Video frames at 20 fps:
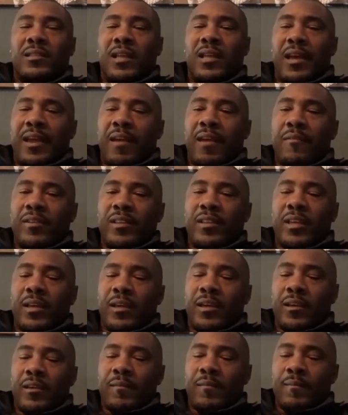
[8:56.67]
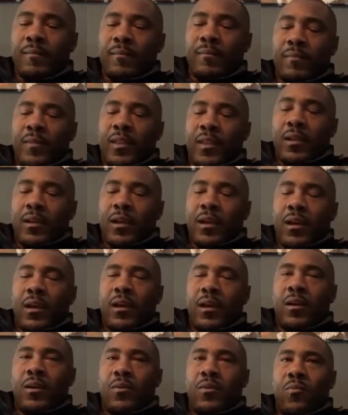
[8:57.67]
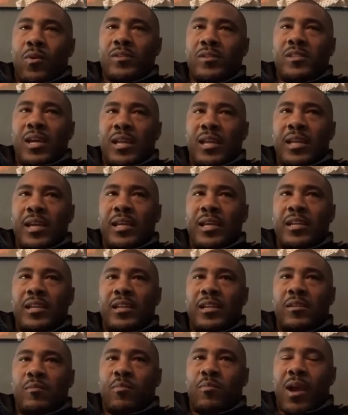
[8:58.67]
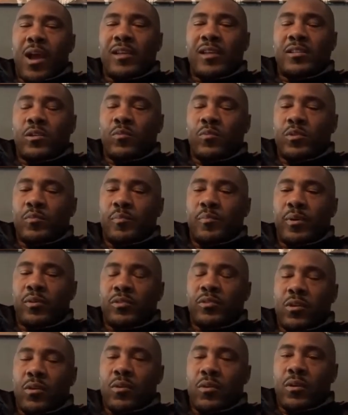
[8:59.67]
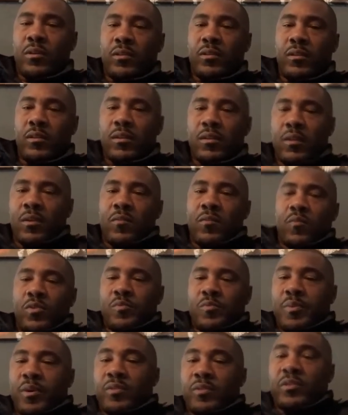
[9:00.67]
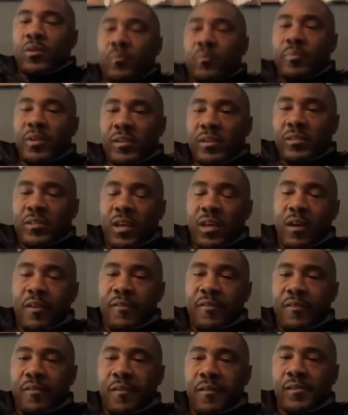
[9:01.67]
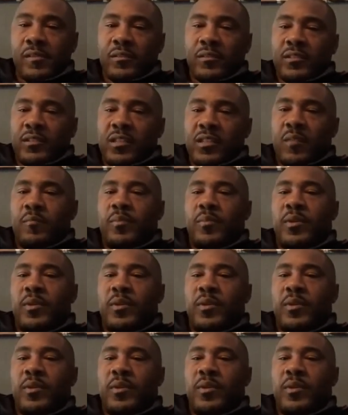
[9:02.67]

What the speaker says: Like everything, once I landed in Nebraska, was built on being tough and